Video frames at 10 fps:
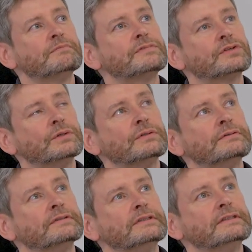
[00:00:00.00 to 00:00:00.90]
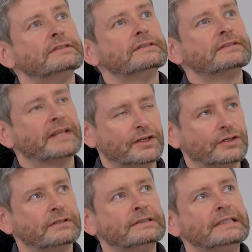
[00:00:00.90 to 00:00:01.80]
So thank
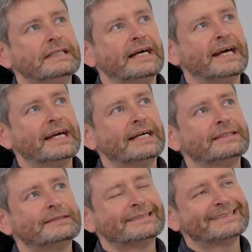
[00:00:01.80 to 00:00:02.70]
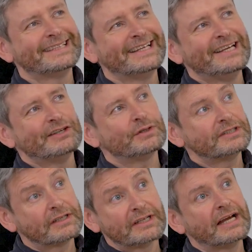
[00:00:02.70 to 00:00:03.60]
you. So
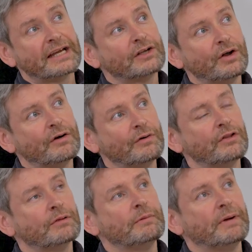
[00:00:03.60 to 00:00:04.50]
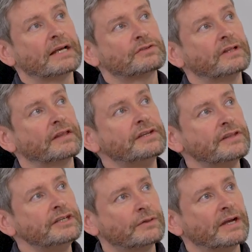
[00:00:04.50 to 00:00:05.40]
I can go all the way back. So like
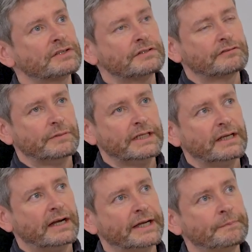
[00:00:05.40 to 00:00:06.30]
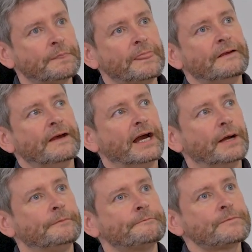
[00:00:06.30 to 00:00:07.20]
three questions for me.
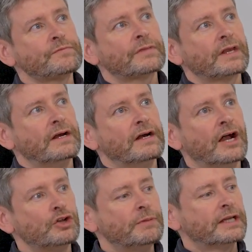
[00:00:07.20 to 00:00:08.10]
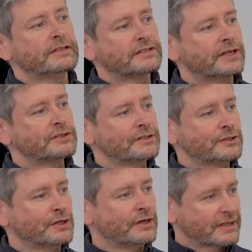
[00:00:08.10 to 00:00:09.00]
Are you making decisions
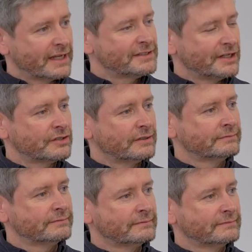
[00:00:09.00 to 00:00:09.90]
in your organisation?